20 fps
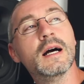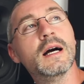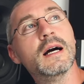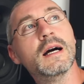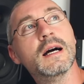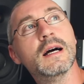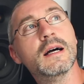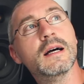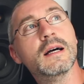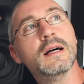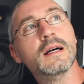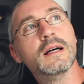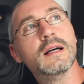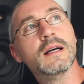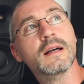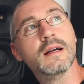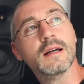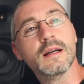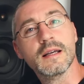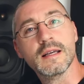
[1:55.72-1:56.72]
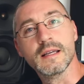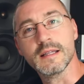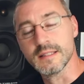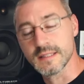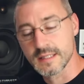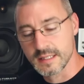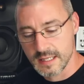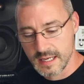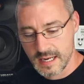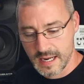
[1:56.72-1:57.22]

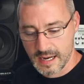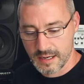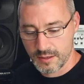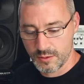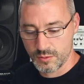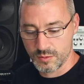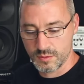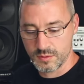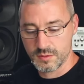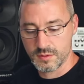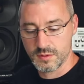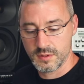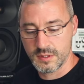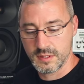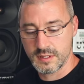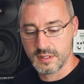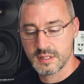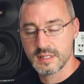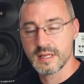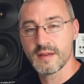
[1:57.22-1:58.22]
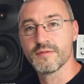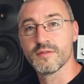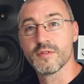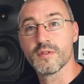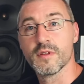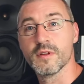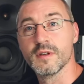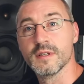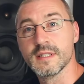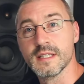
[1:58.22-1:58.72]
It's now
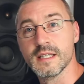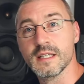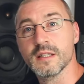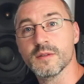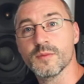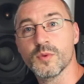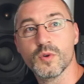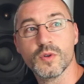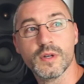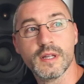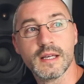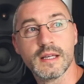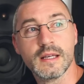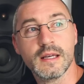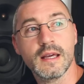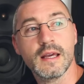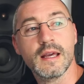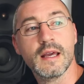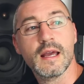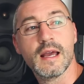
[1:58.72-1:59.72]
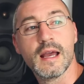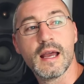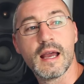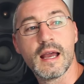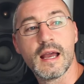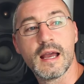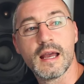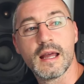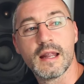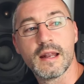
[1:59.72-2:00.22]
7:30 in the morning,
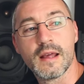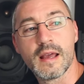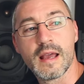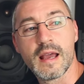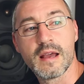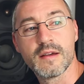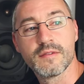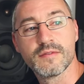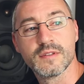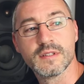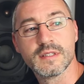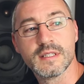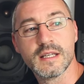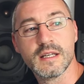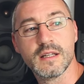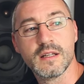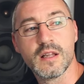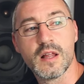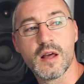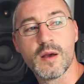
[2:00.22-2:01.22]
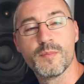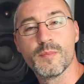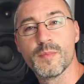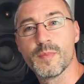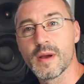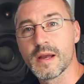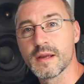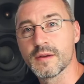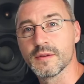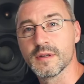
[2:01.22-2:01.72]
and I have until
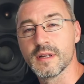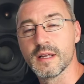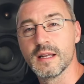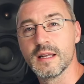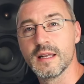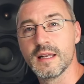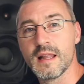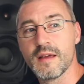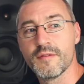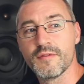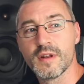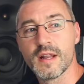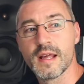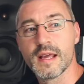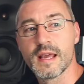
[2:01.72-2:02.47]
about 11